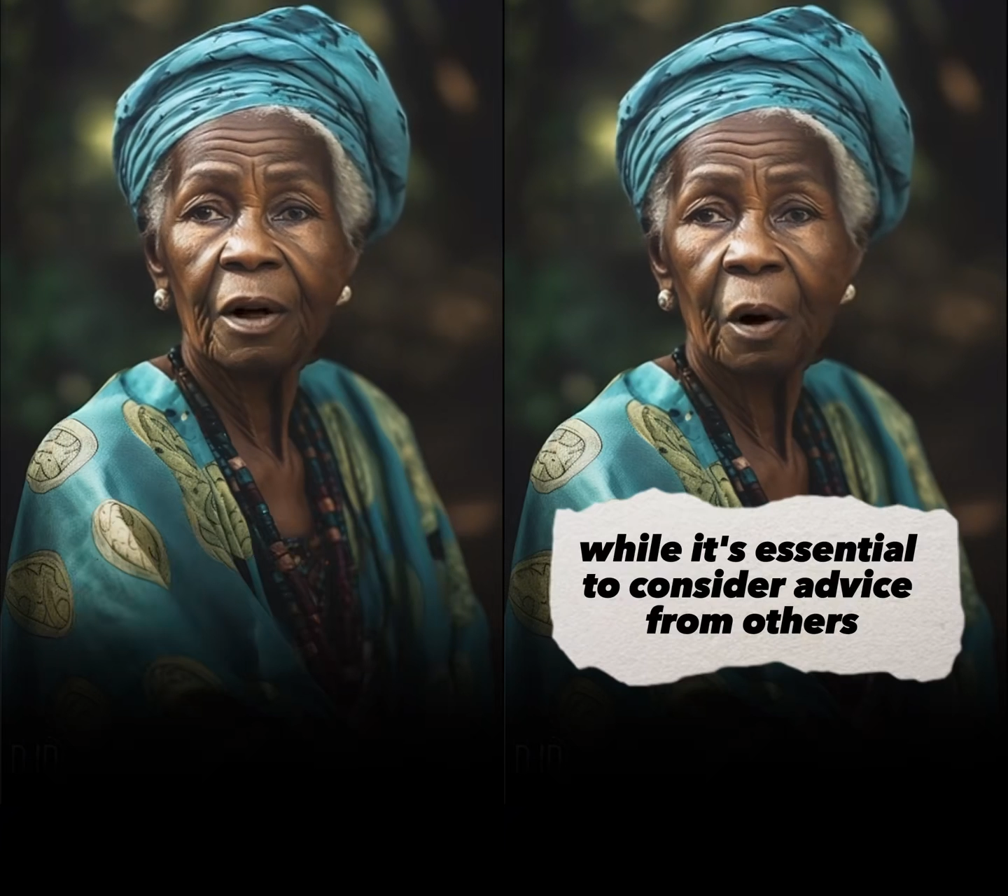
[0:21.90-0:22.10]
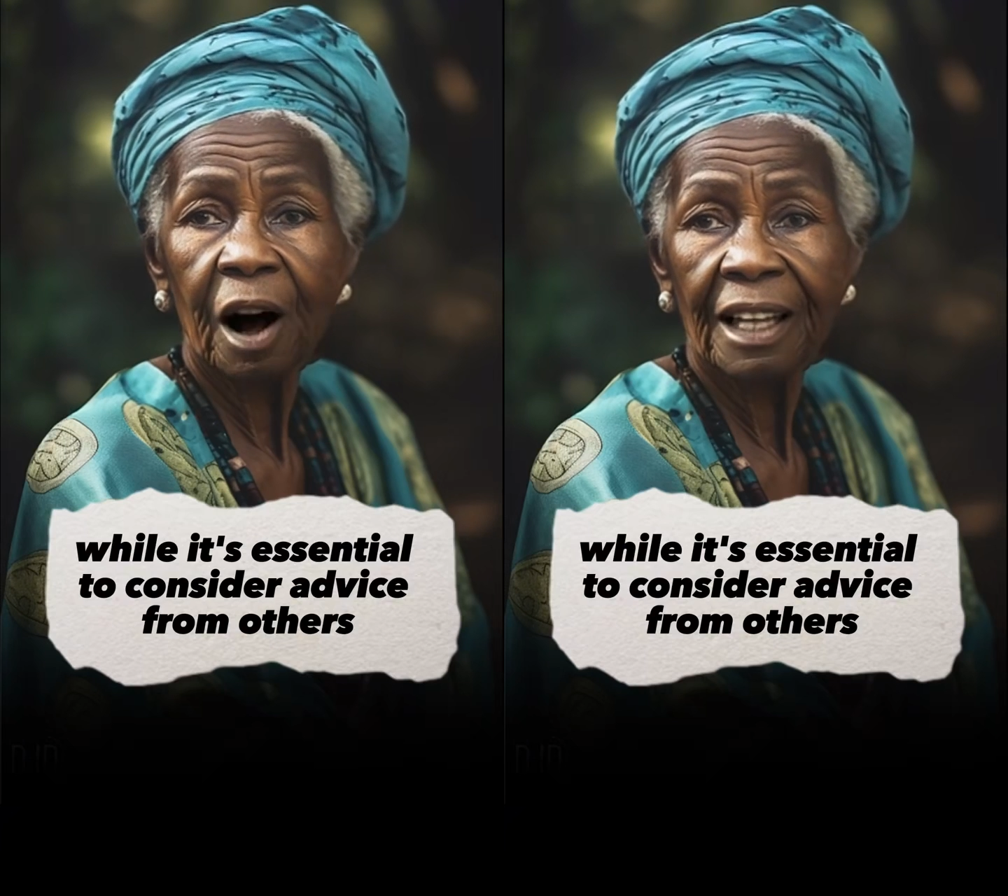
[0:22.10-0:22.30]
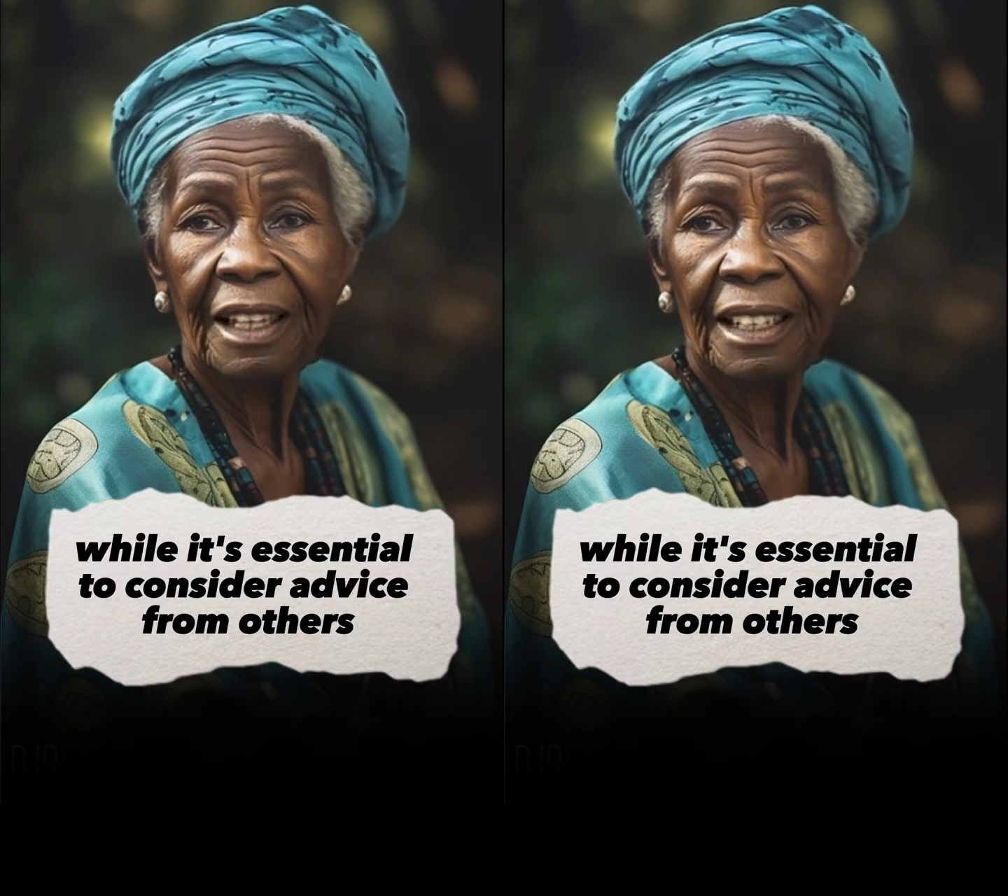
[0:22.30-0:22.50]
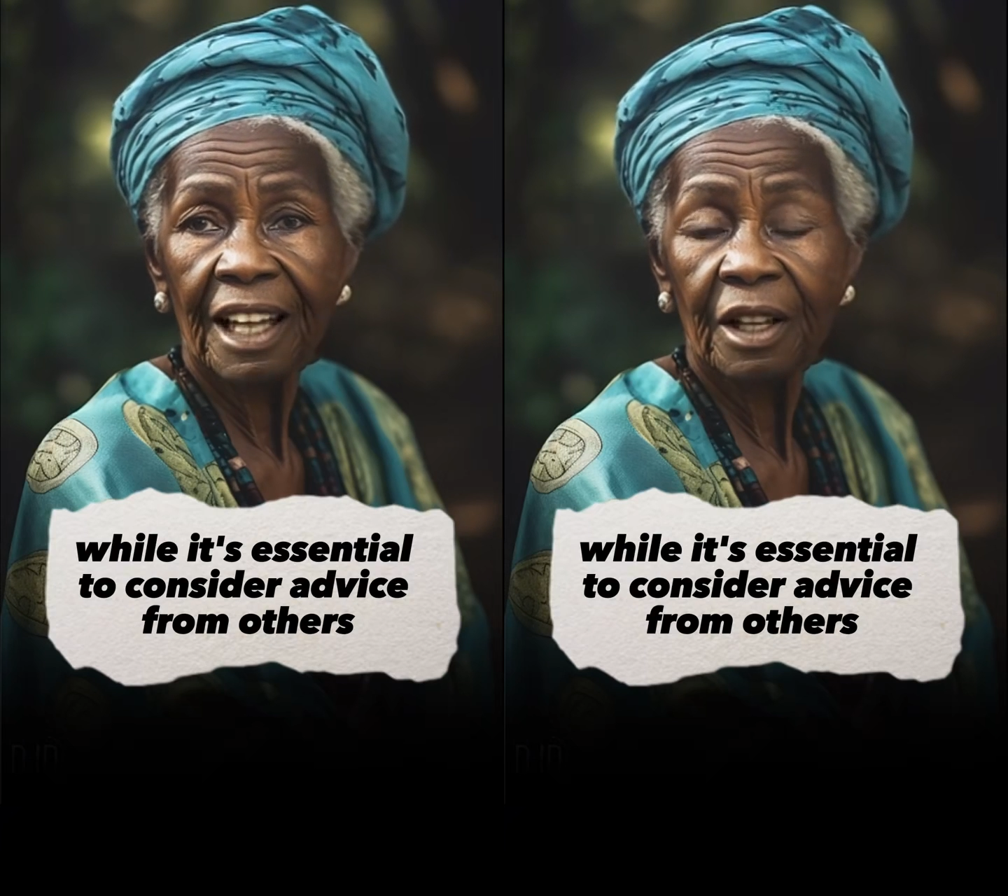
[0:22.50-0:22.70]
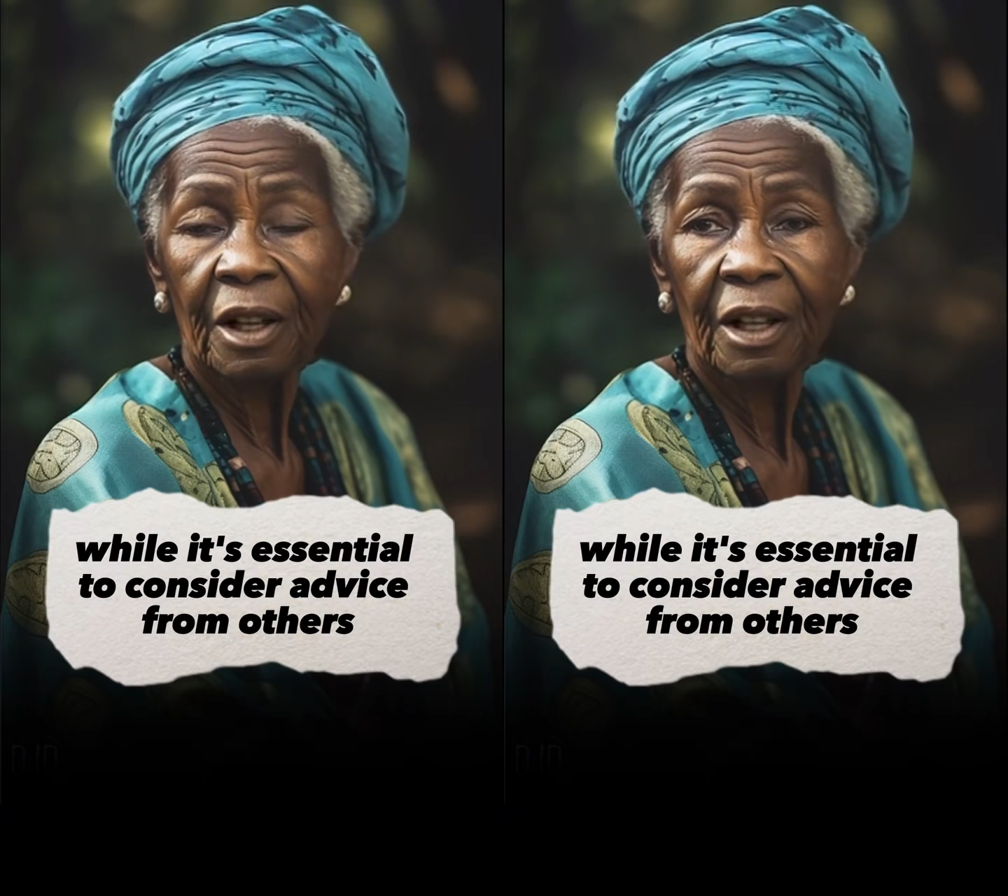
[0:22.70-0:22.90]
While it's
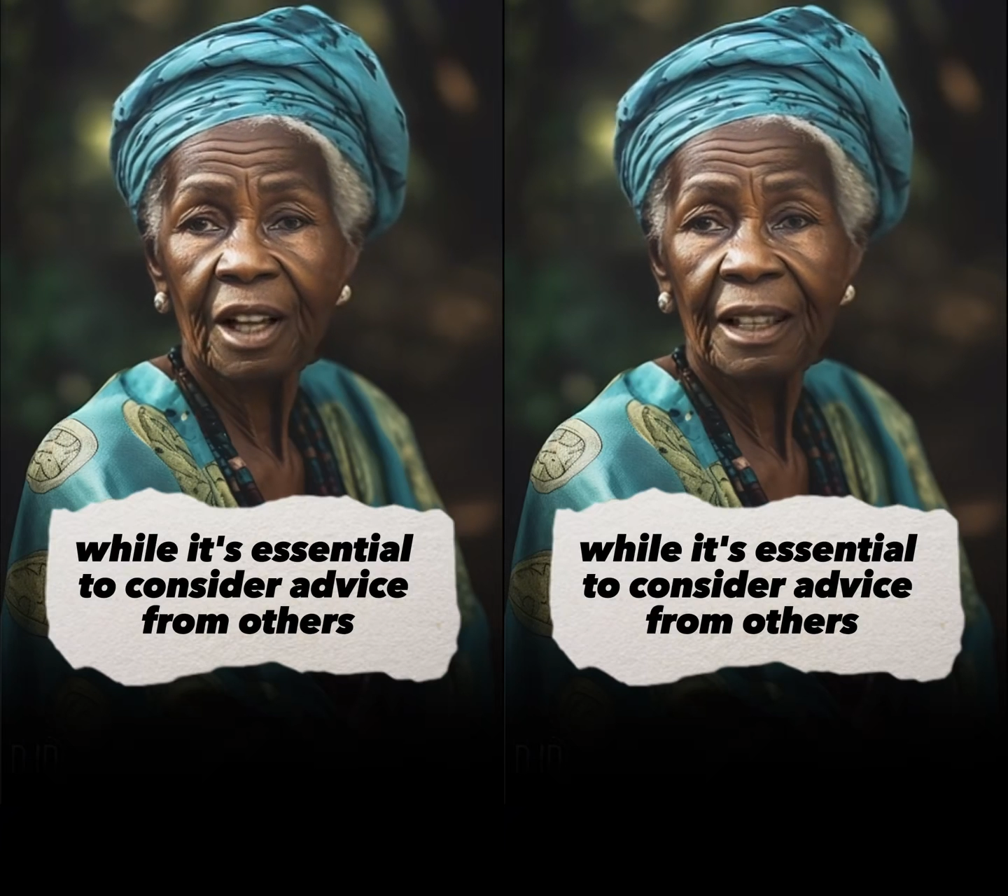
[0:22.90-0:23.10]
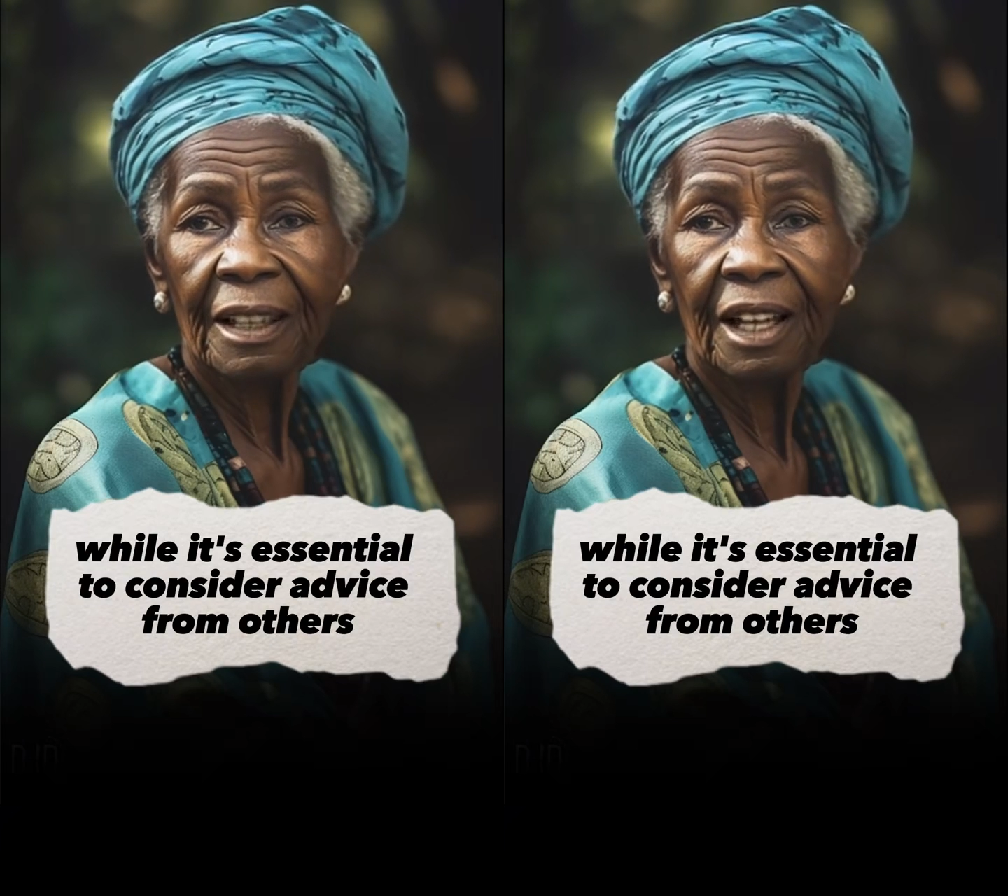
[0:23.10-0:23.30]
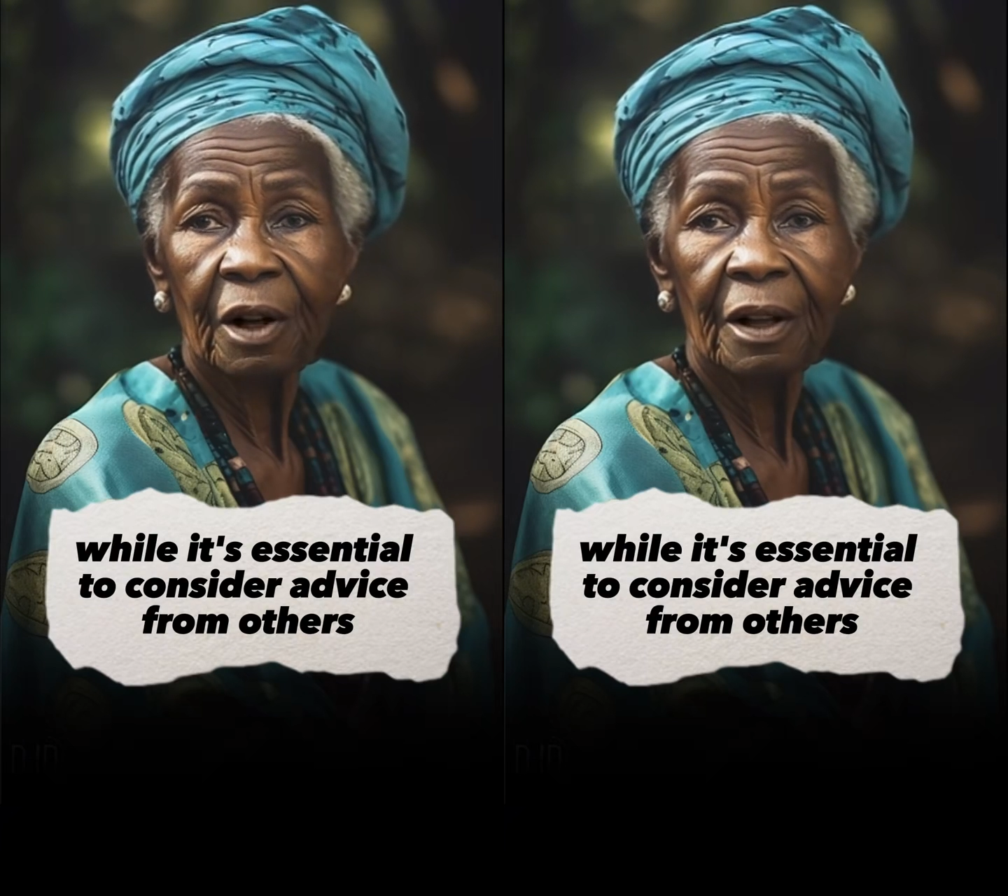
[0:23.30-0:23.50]
essential to consider